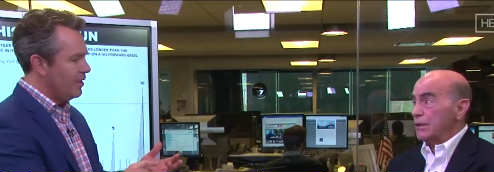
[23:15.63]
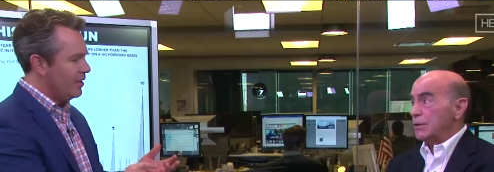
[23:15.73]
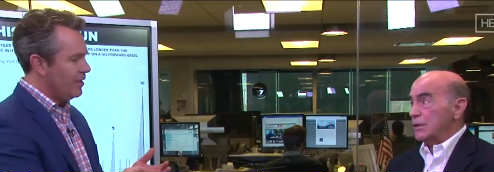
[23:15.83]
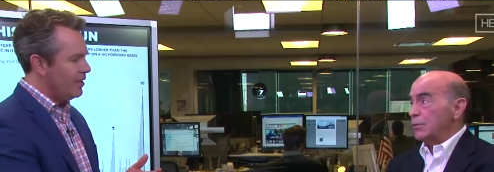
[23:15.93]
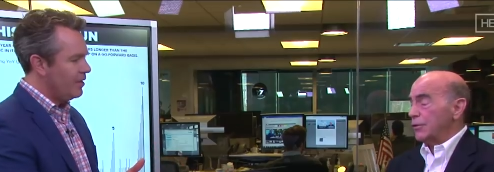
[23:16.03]
Speaker 1: He's,
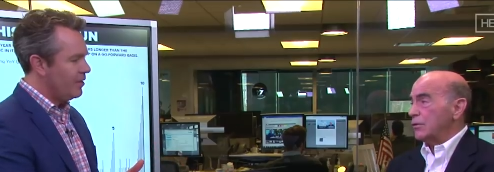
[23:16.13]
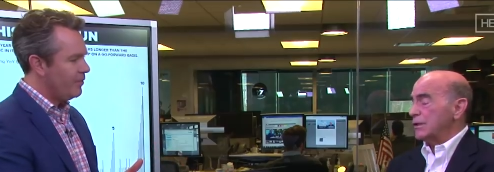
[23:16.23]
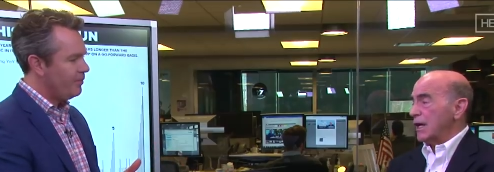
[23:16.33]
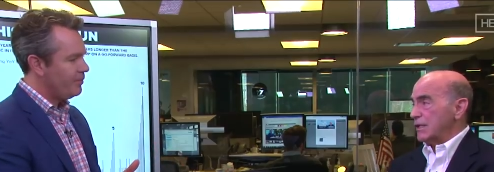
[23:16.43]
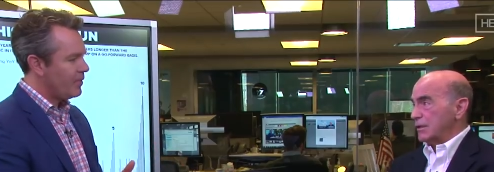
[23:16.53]
he's with
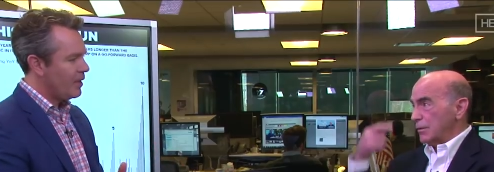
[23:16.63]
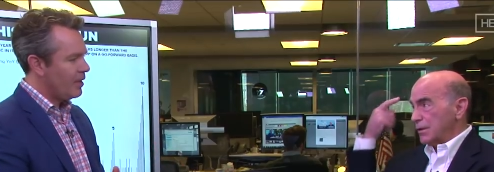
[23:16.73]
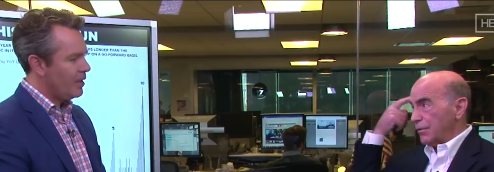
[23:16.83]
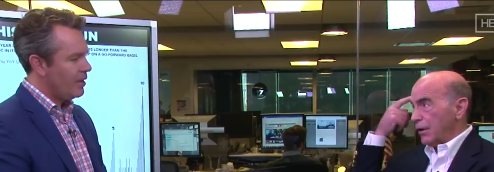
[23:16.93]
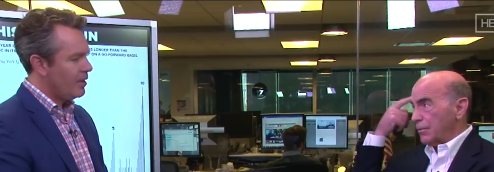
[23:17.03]
those guys in
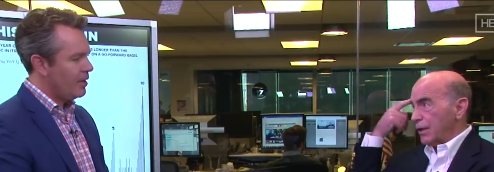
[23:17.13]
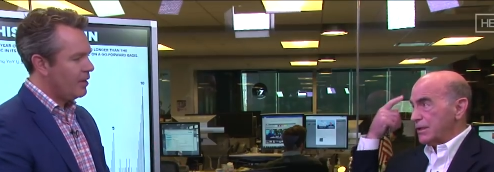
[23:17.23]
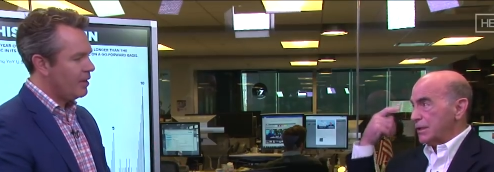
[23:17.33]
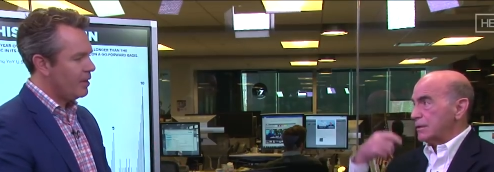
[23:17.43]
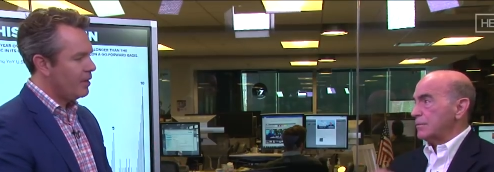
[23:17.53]
terms of thought
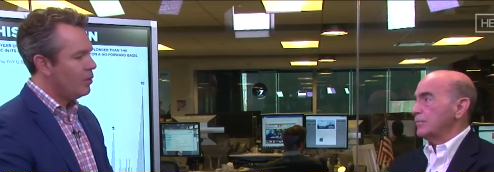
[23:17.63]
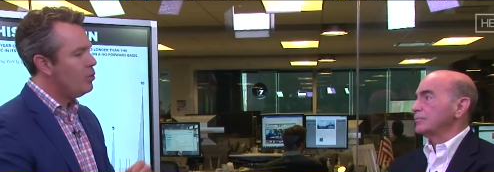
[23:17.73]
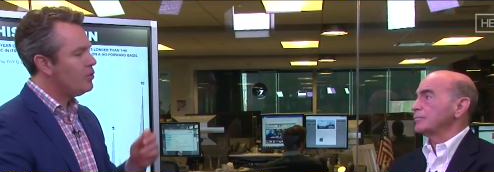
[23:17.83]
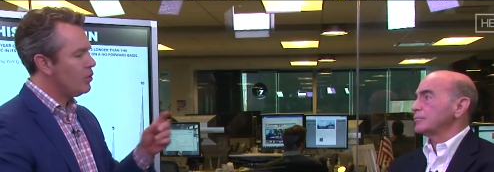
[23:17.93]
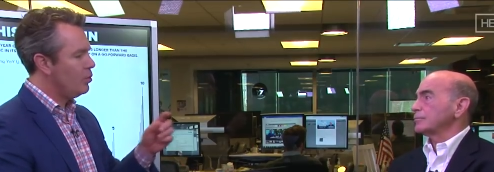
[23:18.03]
process.
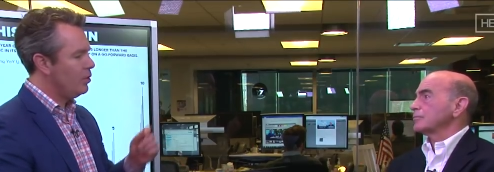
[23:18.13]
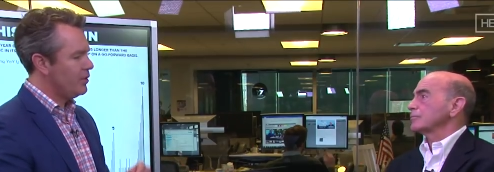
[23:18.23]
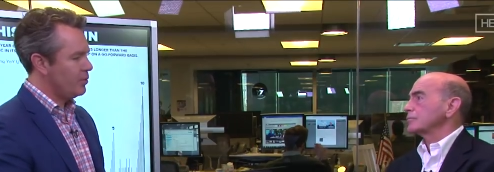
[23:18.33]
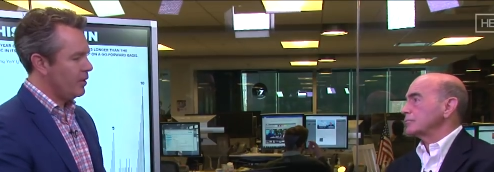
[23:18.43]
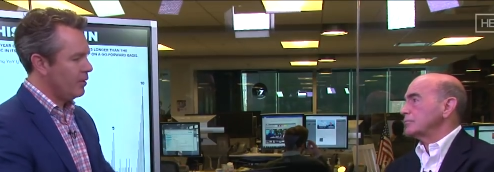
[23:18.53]
Speaker 2: Who's the
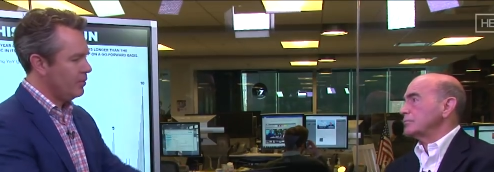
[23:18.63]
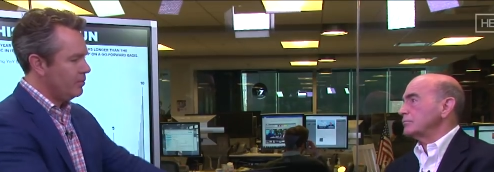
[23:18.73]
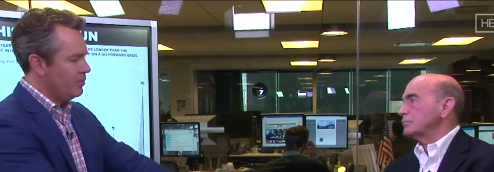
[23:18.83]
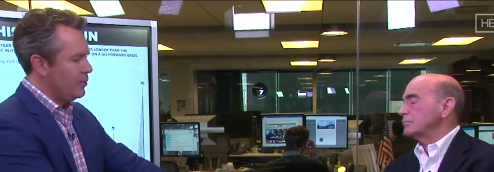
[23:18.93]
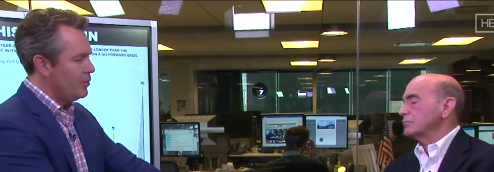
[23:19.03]
coolest one?
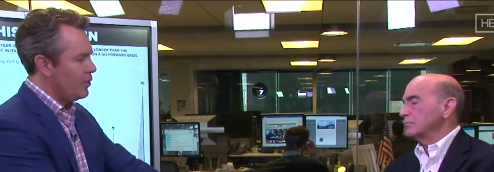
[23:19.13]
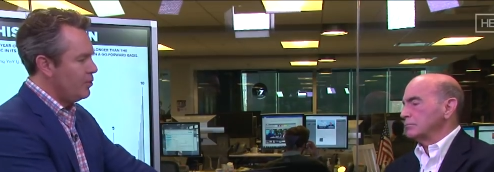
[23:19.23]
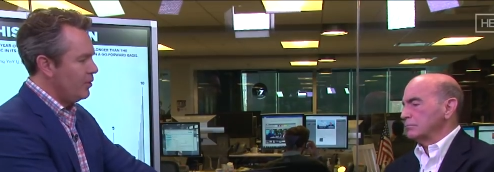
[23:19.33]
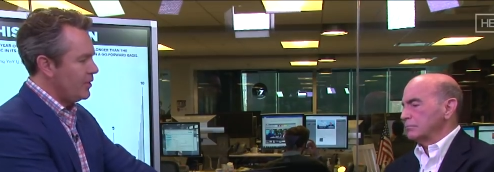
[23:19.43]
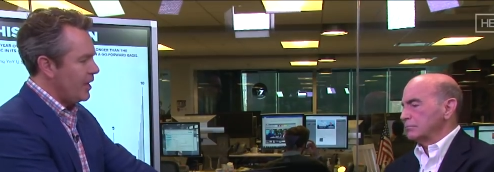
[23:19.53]
who's the
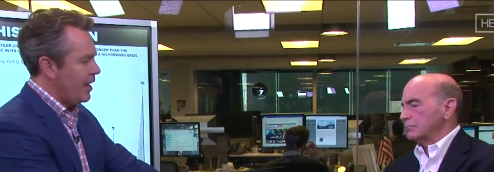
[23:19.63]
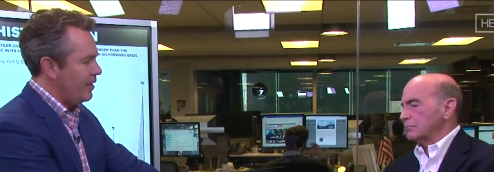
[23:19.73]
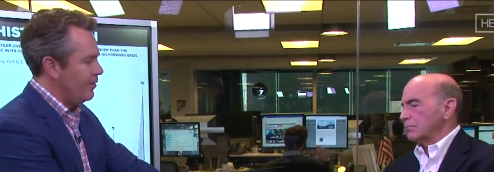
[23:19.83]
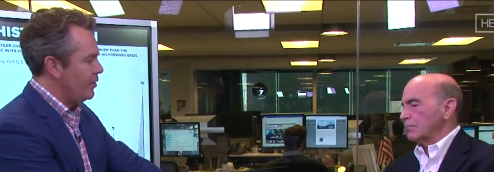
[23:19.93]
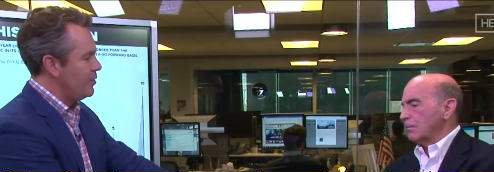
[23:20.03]
coolest
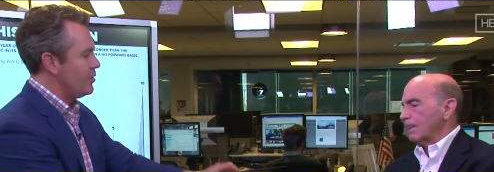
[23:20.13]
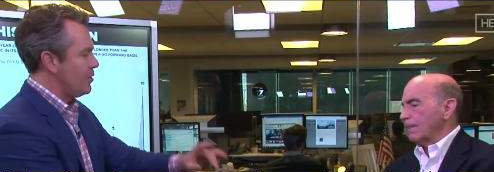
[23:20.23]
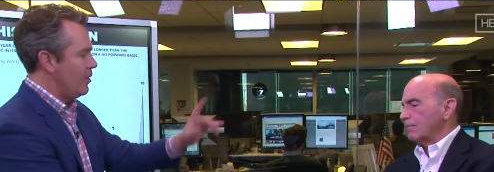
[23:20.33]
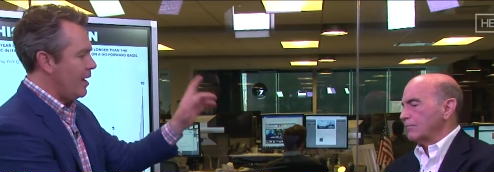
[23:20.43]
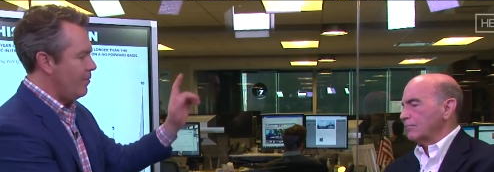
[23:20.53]
cat? If you could just
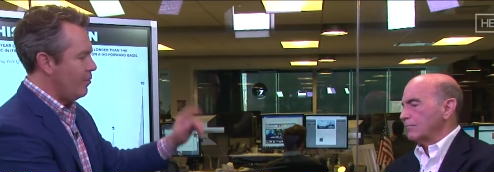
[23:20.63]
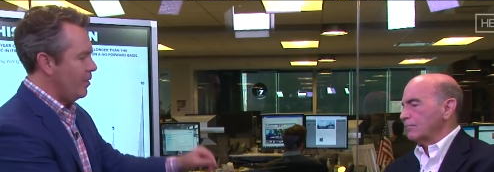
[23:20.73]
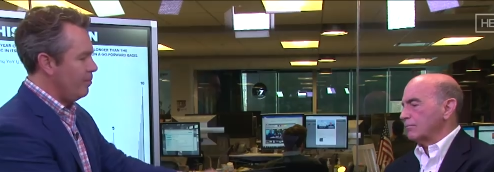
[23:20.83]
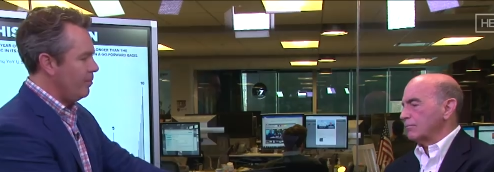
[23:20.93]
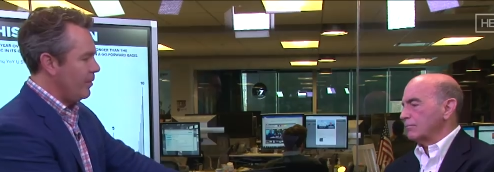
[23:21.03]
go have
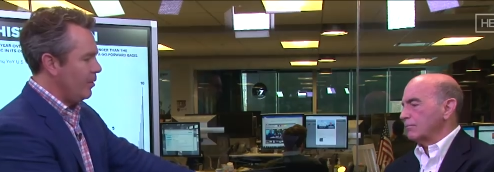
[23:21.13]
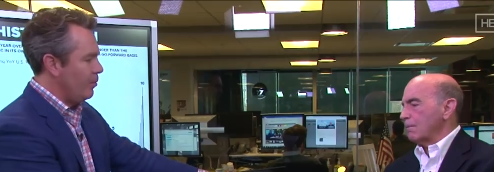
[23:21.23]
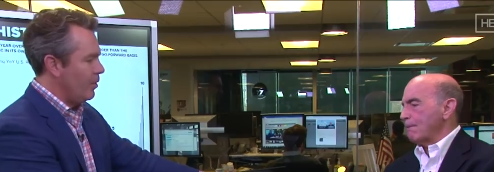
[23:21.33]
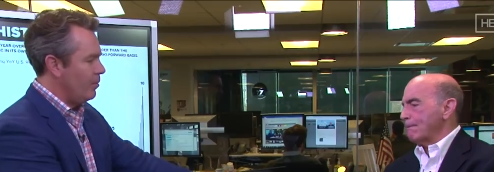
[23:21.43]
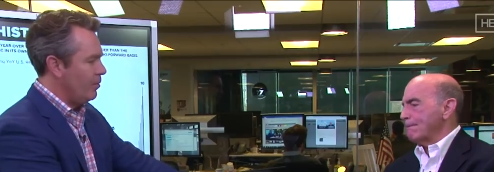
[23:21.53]
one, you
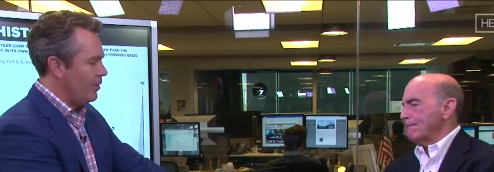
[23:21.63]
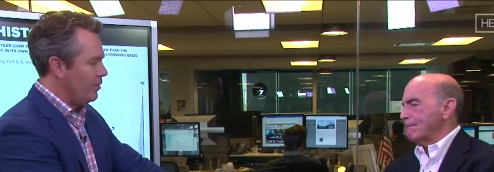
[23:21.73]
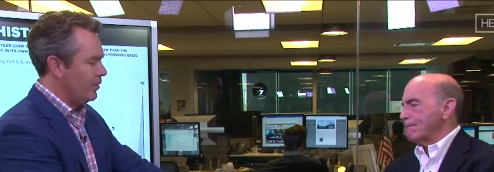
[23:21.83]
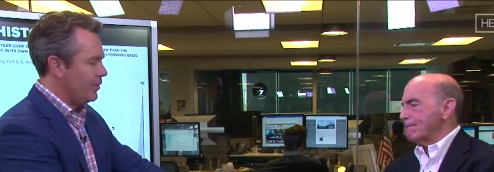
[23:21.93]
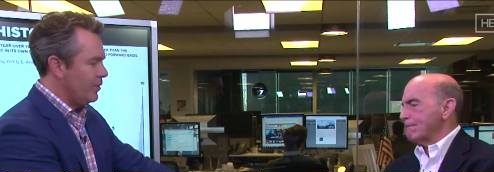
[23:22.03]
know, you
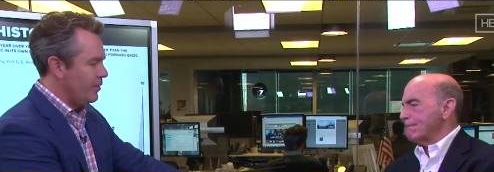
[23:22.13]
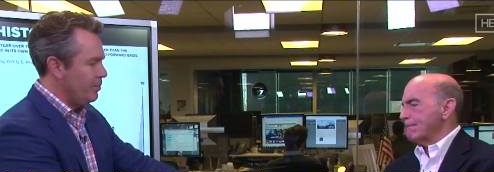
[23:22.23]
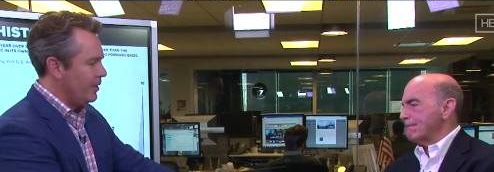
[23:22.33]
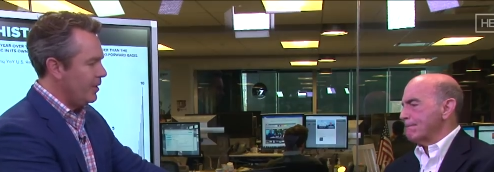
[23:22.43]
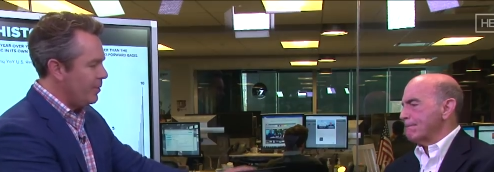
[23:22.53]
only
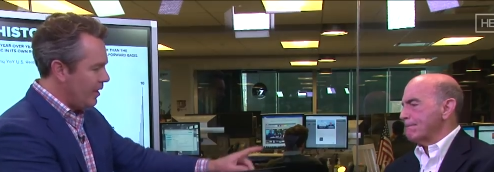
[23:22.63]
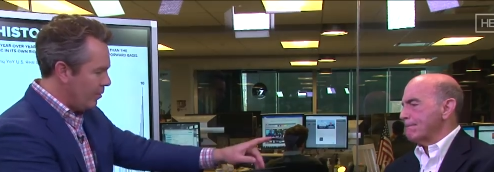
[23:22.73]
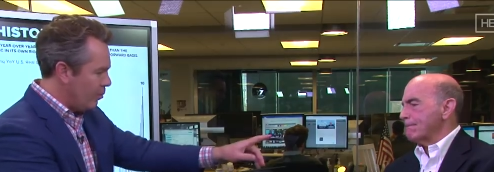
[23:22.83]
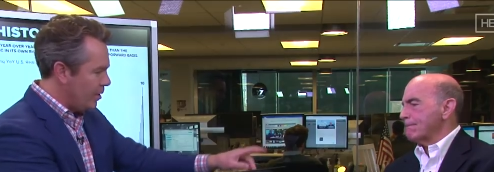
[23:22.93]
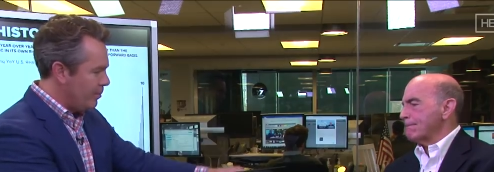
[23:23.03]
you'd be limited
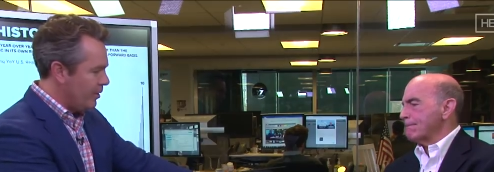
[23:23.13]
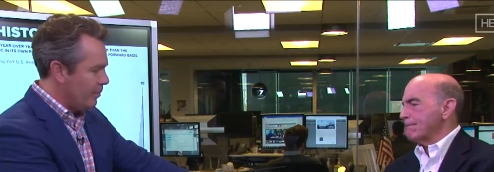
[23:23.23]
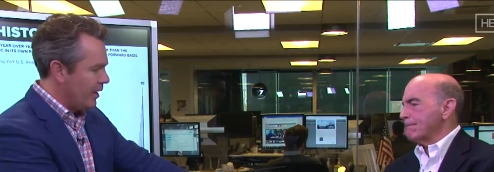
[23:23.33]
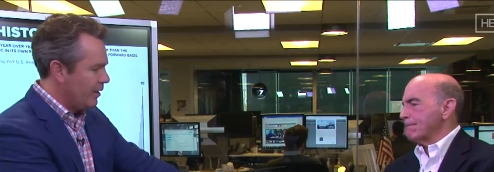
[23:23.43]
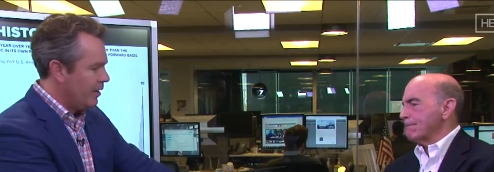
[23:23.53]
at one beer,
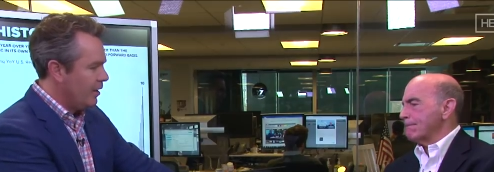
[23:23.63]
Mike.